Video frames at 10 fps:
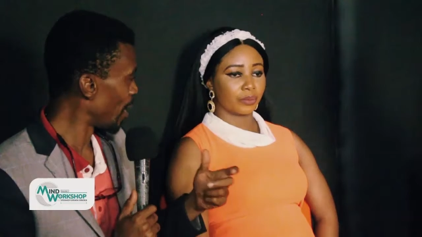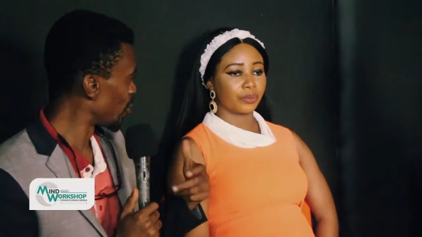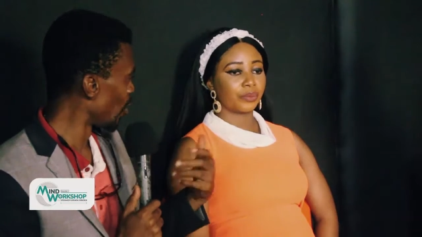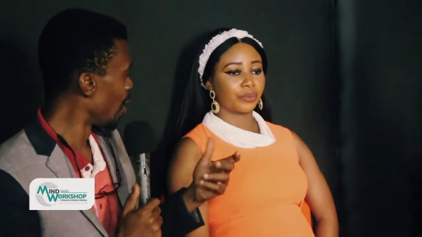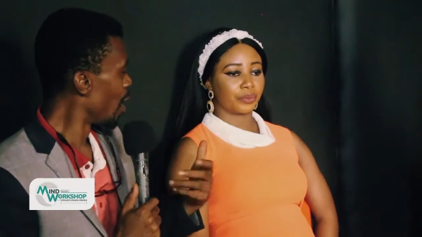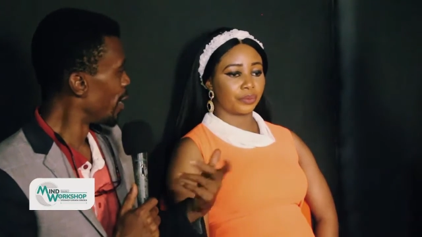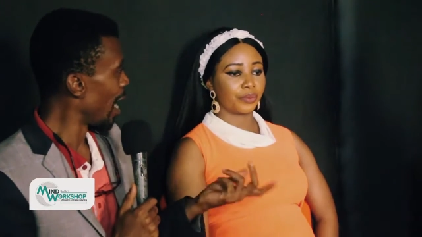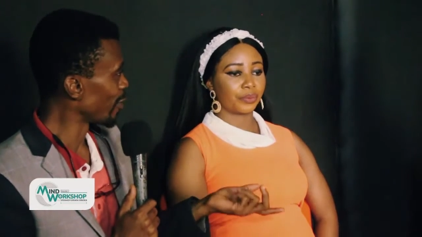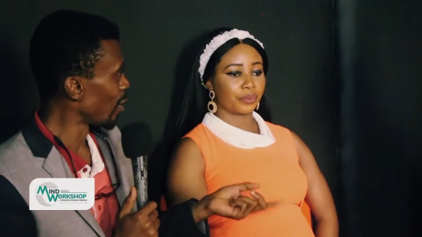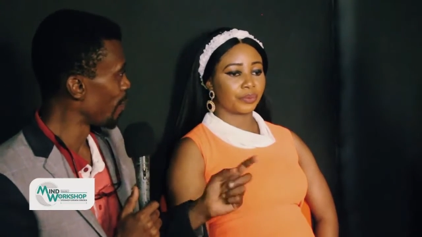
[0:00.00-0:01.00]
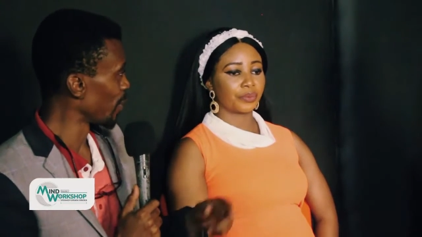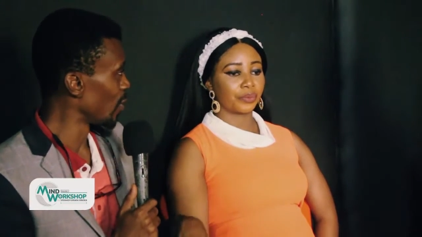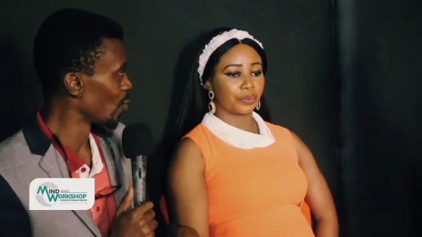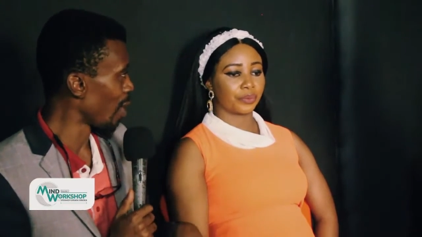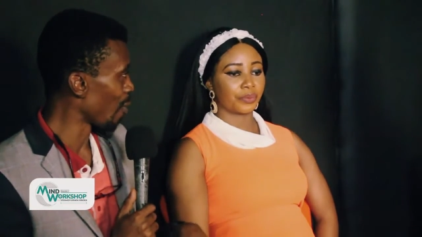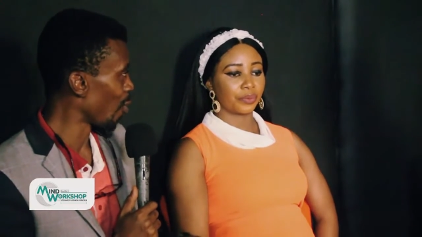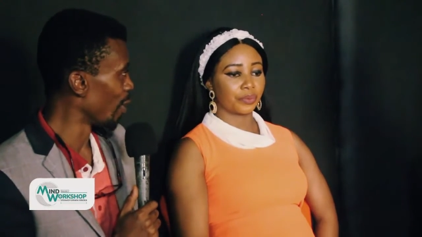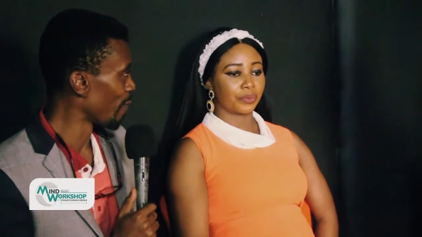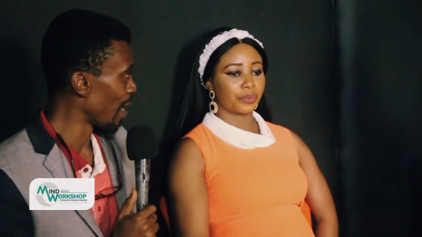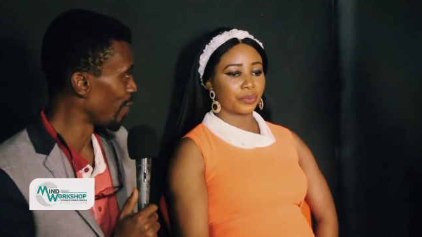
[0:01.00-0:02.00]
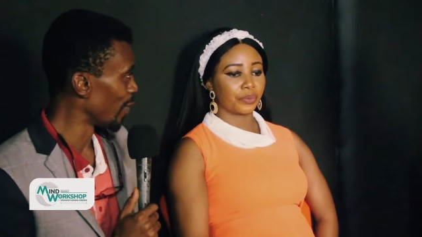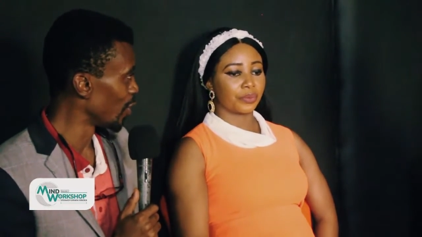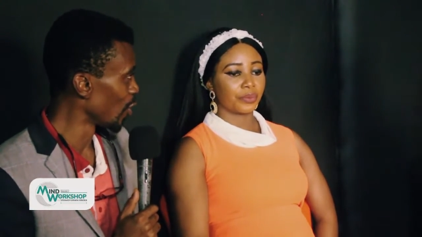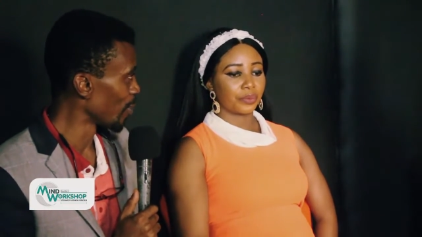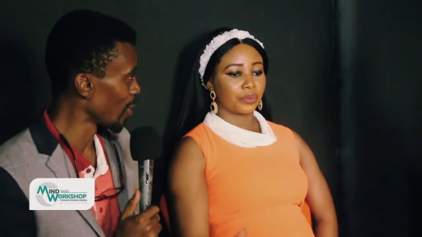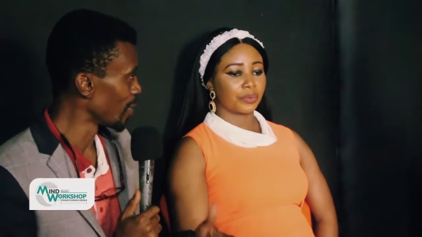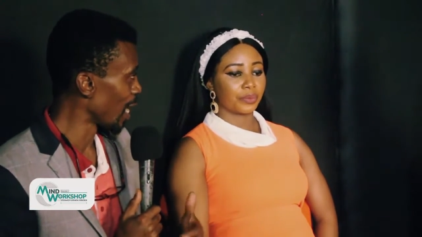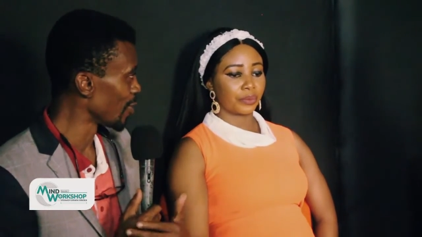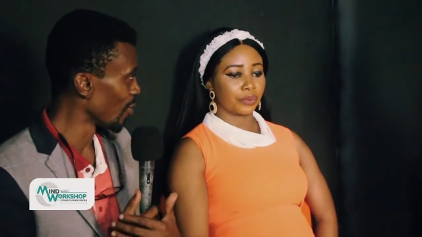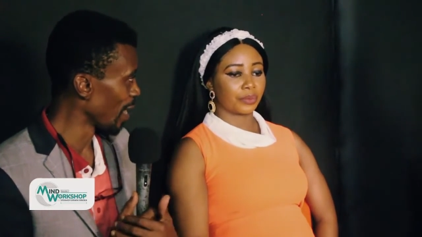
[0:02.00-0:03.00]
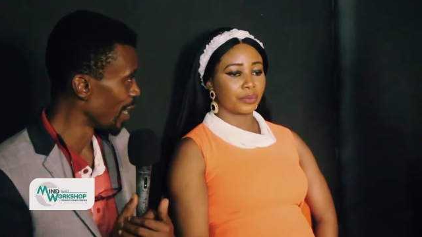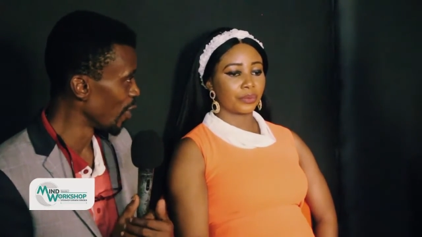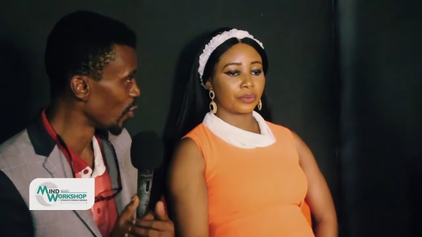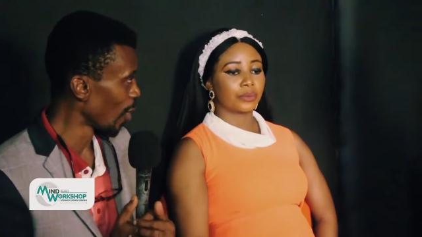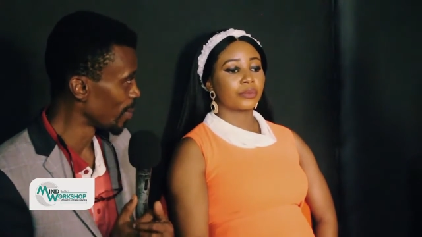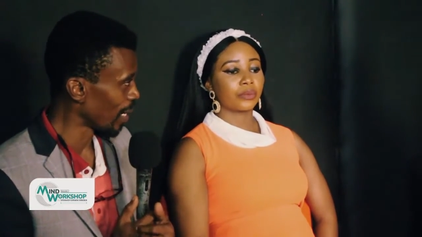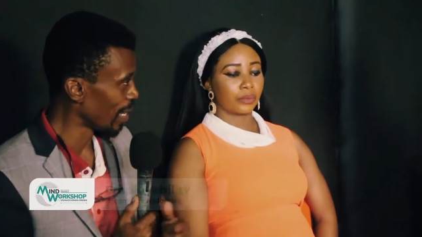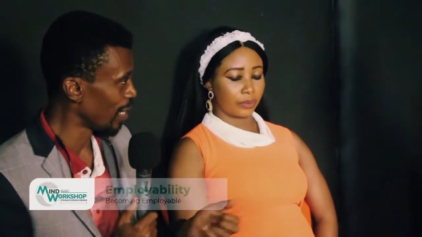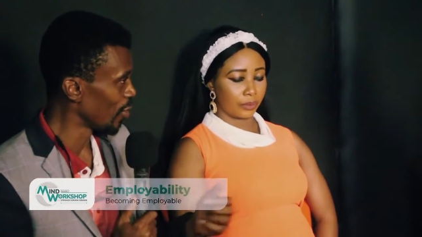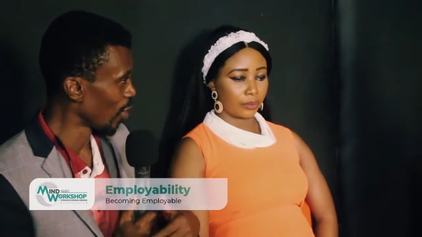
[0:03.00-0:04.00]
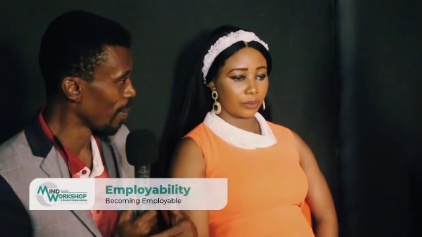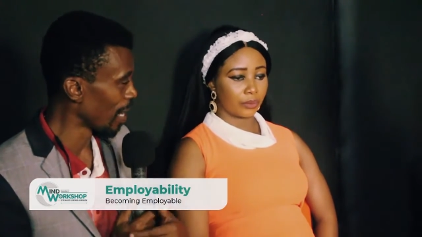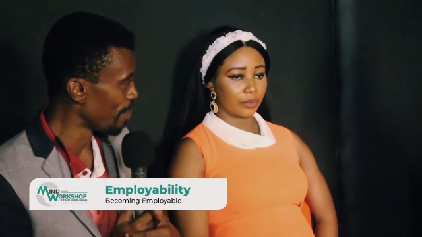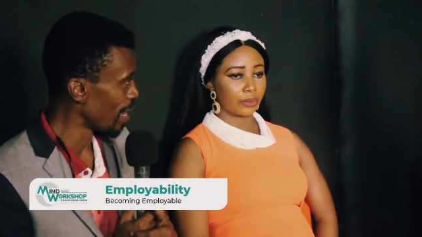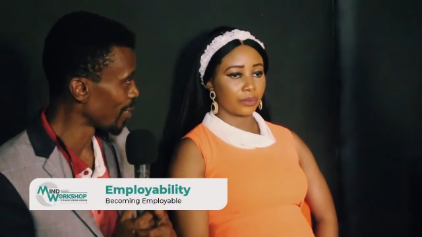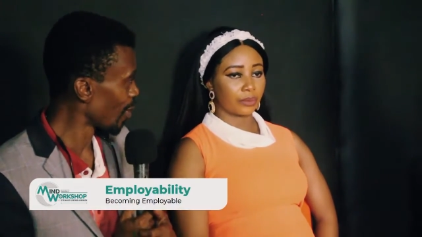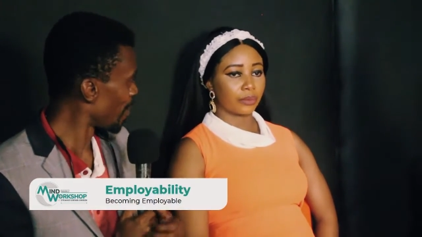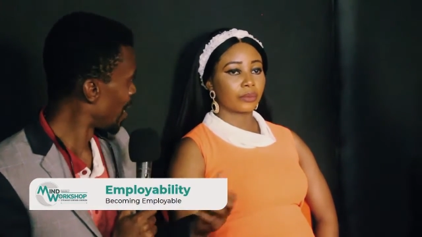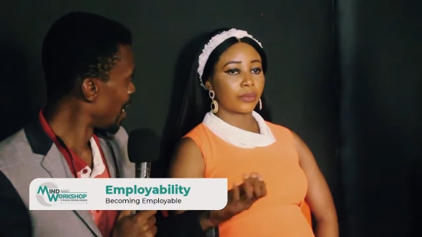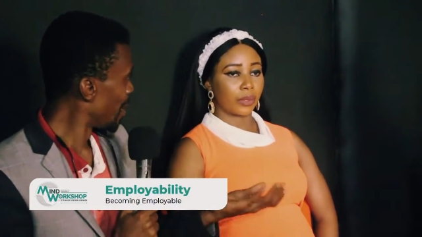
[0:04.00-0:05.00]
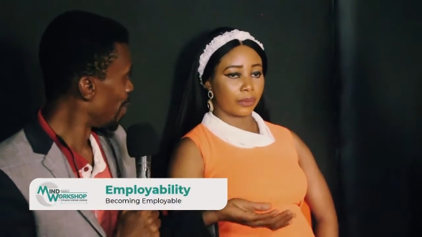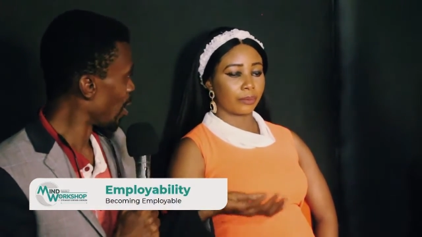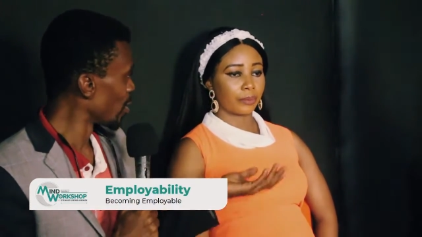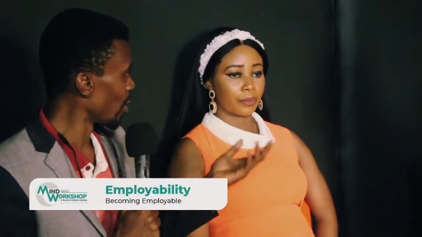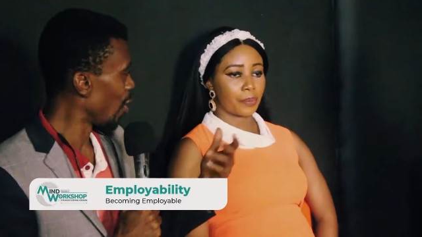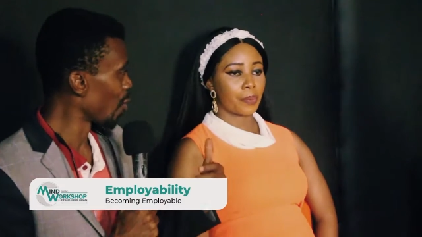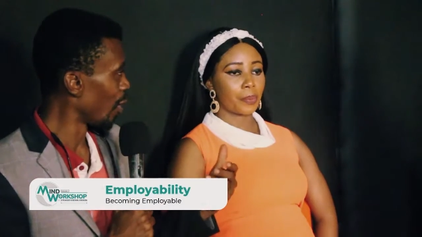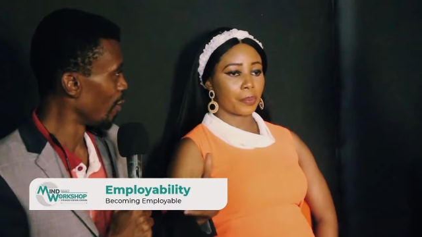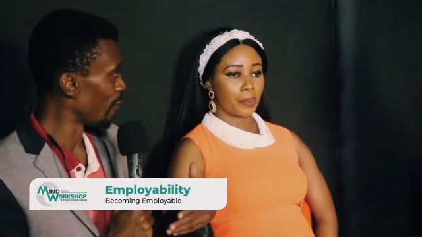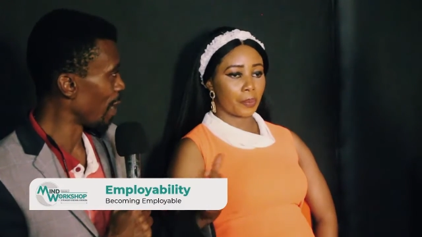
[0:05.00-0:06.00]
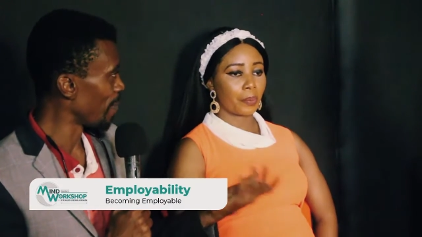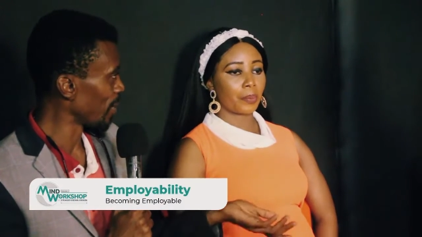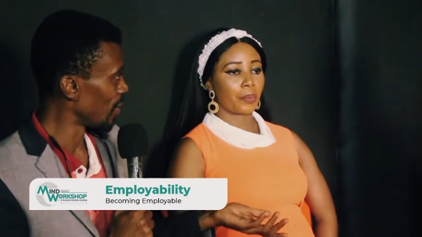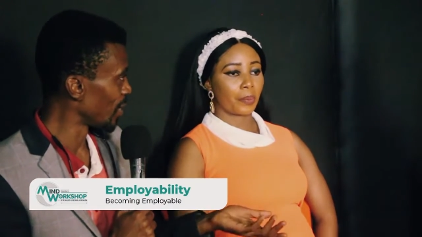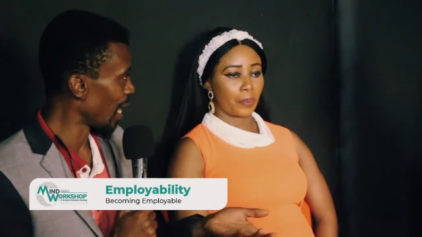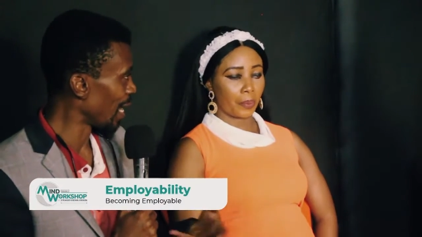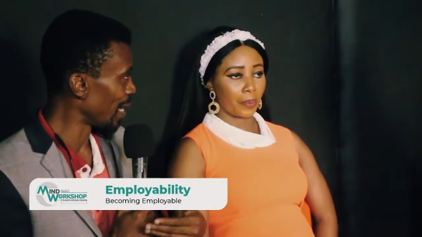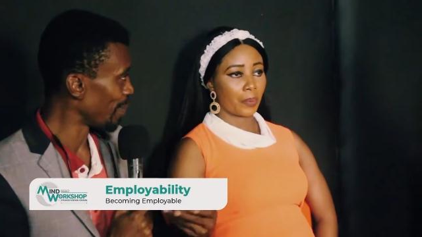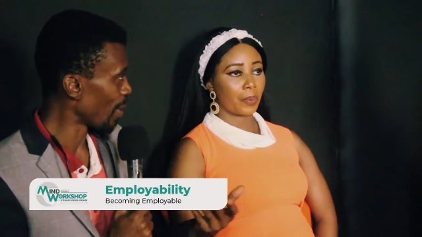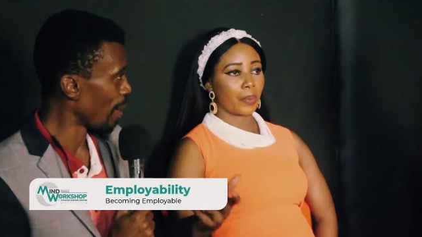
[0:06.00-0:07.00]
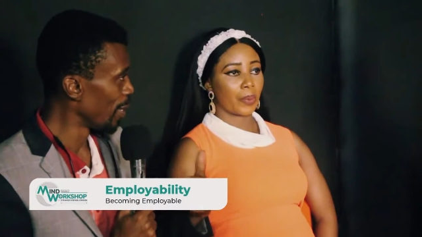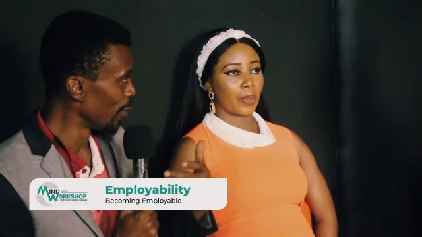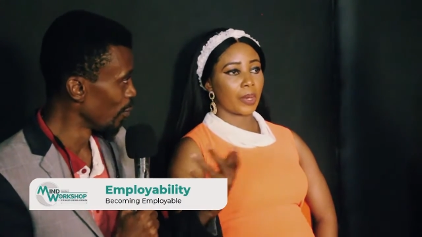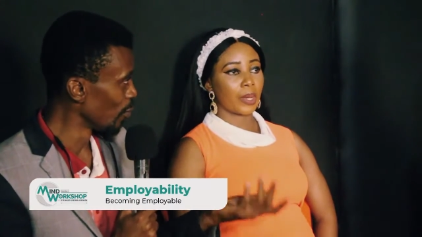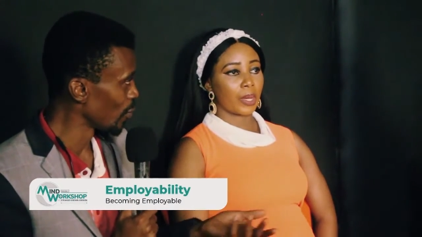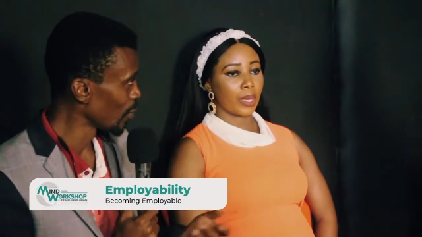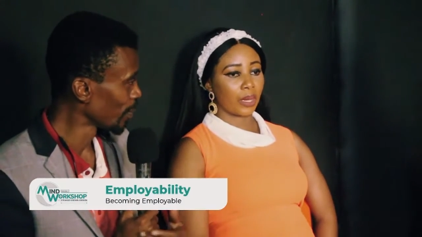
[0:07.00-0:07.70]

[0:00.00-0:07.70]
Speaker 1: And so the actual persons who are qualified for the job sometimes don't get the jobs, and then the job get messed up because the unqualified persons are probably used,